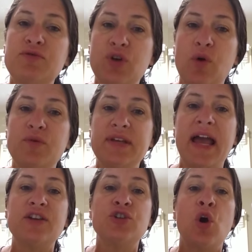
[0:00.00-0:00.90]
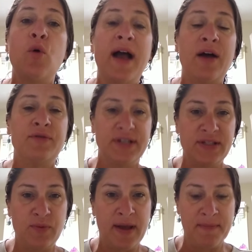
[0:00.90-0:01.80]
you don't yet know how to
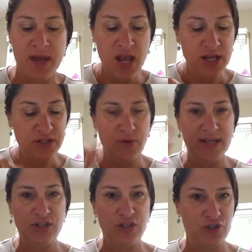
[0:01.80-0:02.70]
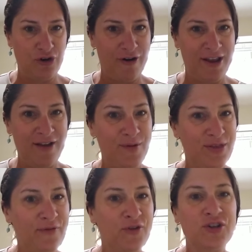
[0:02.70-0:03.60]
swim. So he's starting with
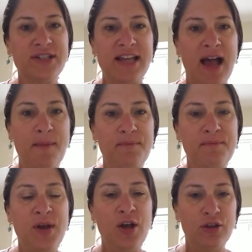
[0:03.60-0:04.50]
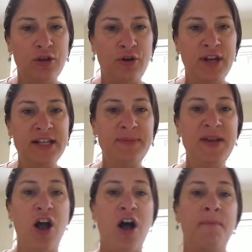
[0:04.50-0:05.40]
the first step, learning to
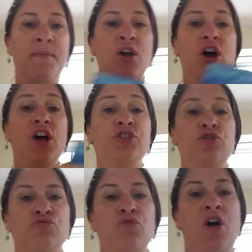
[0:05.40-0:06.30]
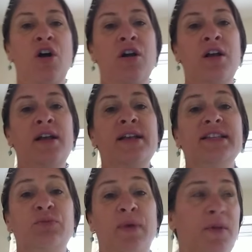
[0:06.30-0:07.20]
become a strong
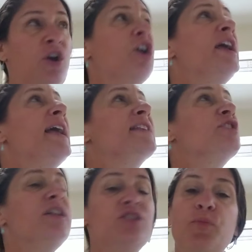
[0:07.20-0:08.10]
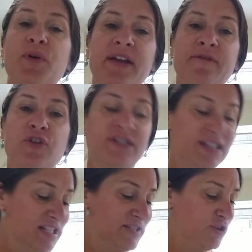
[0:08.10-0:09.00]
swimmer. It's also putting first
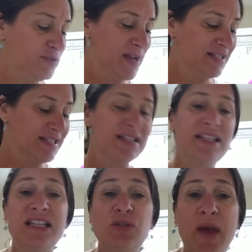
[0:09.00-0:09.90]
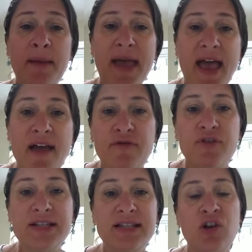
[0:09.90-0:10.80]
things first because it says he swam
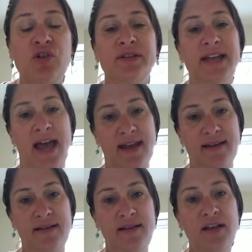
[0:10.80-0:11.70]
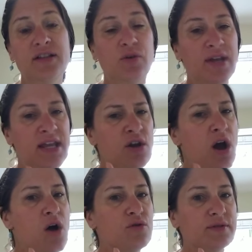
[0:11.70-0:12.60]
every single day. So he
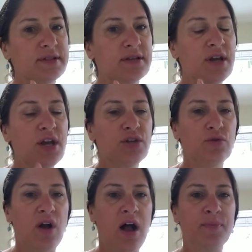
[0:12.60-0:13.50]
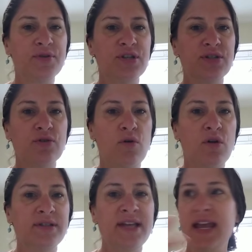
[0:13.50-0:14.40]
knows to accomplish his
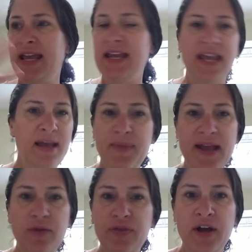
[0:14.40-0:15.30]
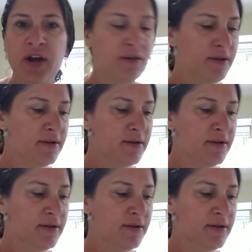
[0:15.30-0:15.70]
goals, he can't be out there,